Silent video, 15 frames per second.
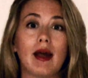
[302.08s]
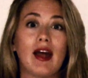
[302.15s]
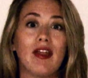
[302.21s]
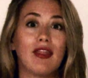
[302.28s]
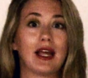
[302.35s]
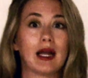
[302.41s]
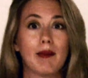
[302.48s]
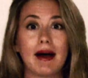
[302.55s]

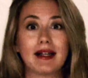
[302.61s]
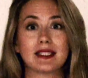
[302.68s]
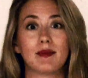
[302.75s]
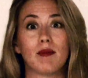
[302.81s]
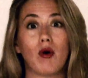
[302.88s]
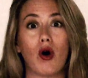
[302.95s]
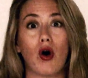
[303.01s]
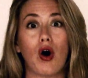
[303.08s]
bit, think about
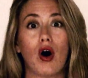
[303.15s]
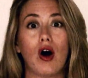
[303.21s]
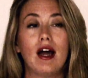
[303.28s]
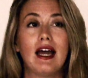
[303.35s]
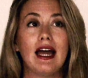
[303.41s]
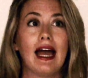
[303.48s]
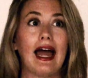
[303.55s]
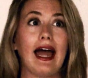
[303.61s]
some more,
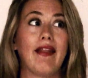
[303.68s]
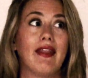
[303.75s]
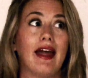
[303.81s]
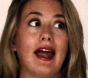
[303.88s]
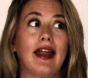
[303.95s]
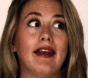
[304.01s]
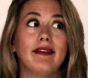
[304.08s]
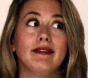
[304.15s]
and
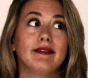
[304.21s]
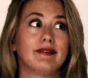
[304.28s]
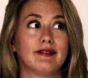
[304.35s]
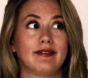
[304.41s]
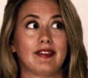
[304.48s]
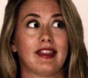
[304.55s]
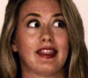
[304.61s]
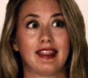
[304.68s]
then
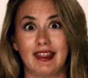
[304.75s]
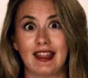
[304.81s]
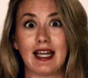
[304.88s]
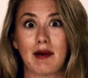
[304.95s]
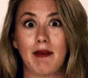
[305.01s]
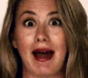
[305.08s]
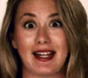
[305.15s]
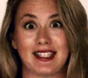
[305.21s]

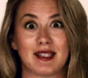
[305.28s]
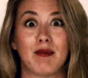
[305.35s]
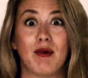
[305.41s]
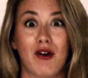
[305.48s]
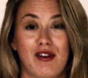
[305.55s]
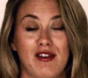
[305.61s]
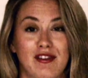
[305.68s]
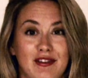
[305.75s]
think about it some
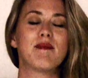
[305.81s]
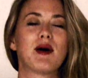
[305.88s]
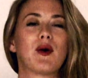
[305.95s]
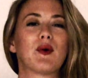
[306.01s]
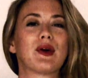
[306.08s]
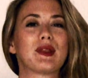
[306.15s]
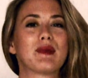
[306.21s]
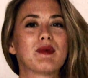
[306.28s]
more.
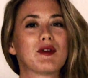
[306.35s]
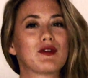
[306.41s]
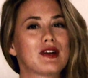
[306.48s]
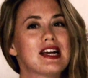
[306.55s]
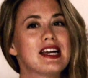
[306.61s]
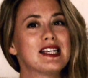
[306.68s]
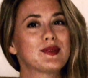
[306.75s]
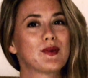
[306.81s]
But with
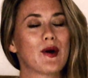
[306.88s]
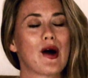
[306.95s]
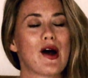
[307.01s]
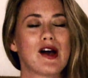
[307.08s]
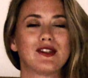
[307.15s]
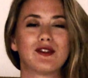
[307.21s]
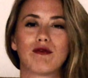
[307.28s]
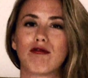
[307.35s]
Marie's
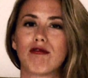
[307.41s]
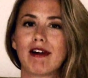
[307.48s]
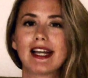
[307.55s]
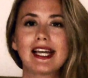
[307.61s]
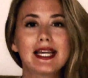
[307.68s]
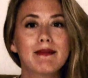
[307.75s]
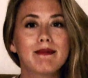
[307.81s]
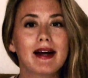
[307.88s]
words
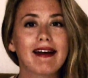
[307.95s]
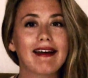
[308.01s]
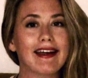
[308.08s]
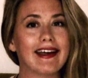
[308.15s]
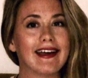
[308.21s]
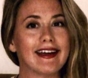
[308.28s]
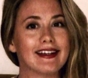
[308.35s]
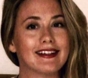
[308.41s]
ringing in my
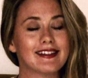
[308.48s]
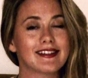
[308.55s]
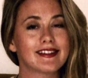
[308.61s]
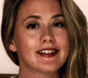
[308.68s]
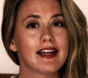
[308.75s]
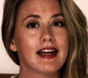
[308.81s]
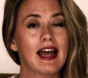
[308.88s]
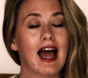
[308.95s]

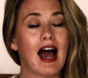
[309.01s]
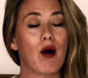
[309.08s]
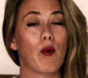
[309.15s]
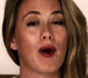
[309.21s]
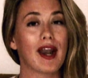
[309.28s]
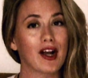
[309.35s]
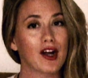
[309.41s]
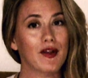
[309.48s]
ears,
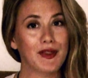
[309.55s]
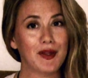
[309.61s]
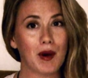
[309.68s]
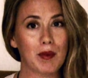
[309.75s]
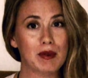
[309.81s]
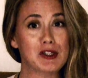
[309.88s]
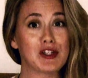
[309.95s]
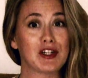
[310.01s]
when I got the
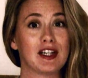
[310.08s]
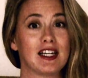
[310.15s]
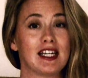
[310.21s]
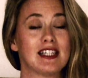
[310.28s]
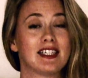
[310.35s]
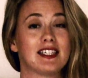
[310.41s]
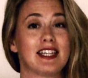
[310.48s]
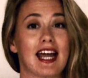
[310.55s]

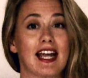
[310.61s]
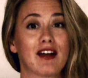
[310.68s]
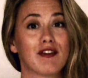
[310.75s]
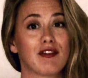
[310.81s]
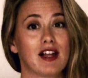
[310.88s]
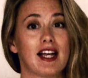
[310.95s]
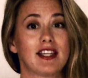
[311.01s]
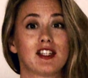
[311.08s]
opportunity to take a
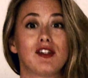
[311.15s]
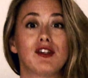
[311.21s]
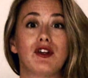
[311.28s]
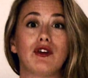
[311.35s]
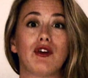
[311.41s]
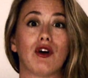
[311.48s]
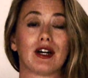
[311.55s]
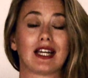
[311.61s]
flight to
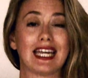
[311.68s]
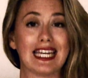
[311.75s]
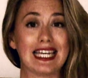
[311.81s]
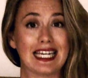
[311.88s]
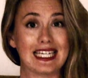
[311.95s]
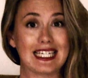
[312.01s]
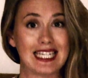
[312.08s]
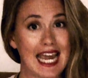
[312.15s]
New York
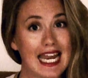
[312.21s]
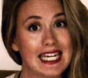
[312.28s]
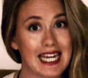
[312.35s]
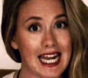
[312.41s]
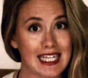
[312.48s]
in 10